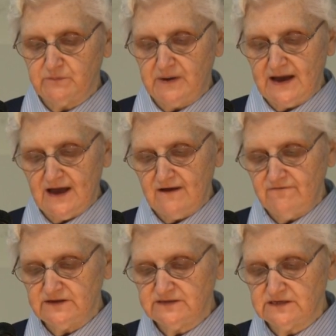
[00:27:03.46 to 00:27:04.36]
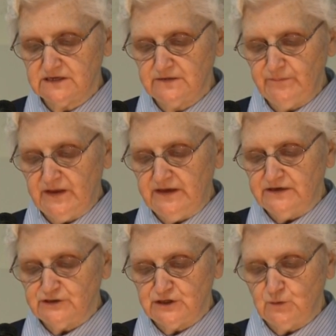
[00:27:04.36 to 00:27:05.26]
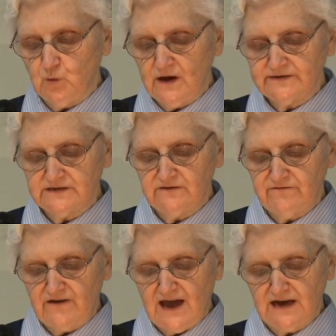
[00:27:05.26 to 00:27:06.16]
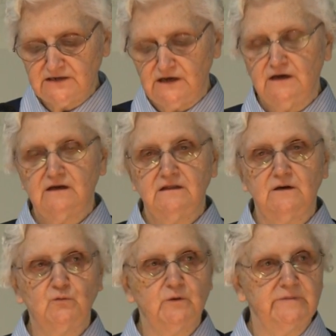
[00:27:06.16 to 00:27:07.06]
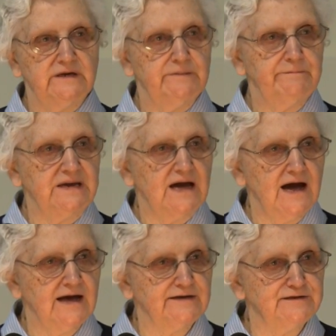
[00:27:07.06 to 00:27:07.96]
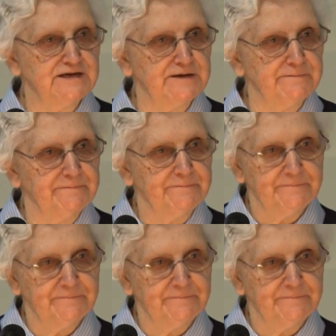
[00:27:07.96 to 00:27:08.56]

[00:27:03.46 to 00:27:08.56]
by Vincent, she was in fact the woman behind him,